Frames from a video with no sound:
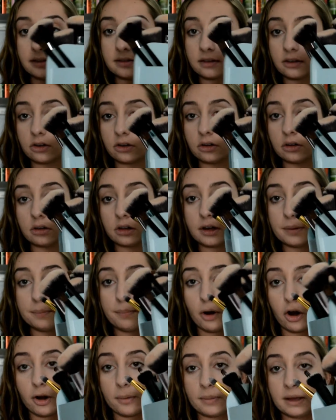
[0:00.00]
little
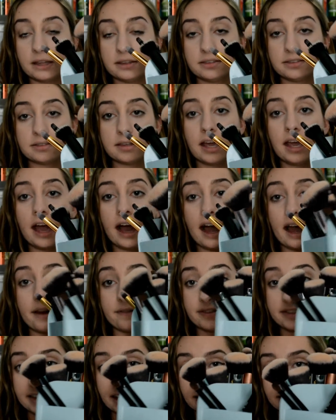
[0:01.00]
compartments. I have
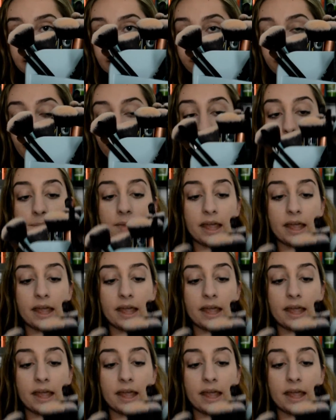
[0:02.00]
six of them,